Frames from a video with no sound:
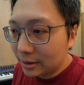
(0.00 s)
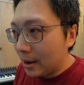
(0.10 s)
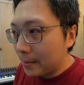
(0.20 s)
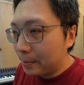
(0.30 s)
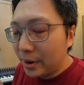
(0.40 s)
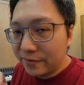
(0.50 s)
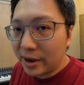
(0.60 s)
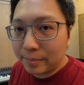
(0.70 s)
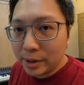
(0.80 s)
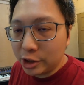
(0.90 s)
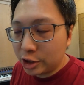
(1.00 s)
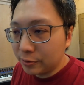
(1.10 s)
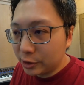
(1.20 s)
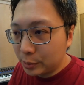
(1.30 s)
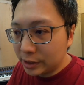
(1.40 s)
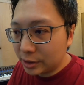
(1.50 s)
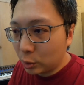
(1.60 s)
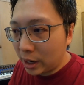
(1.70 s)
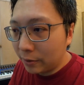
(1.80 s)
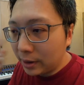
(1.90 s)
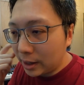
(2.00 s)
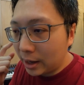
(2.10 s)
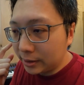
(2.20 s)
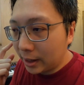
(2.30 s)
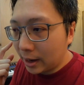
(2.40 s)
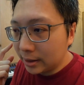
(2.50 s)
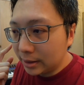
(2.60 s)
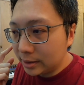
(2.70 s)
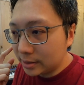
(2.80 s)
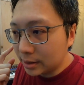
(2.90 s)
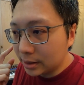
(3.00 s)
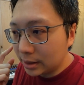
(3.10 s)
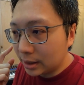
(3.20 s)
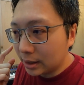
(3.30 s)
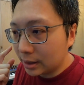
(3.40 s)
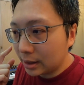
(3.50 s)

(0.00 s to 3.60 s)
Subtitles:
I am perfect pitch, which means whatever that I listen, I